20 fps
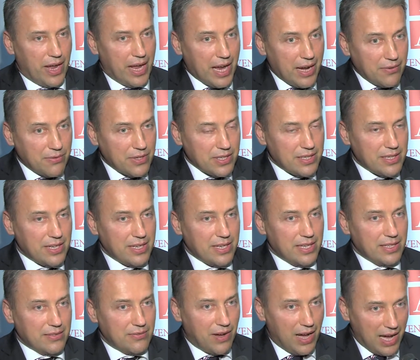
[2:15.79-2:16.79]
everyday
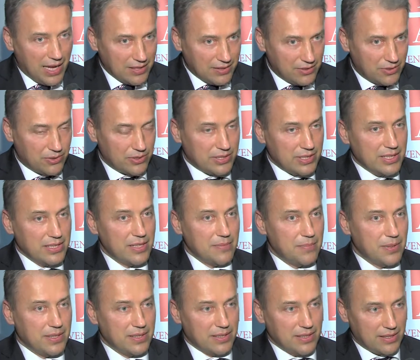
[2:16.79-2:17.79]
advisors,
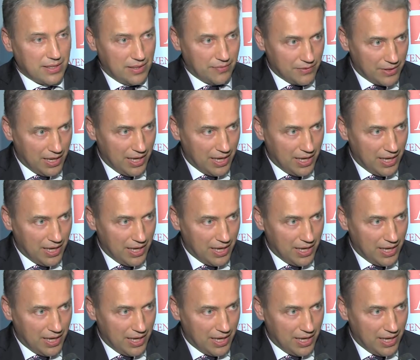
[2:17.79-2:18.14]
independent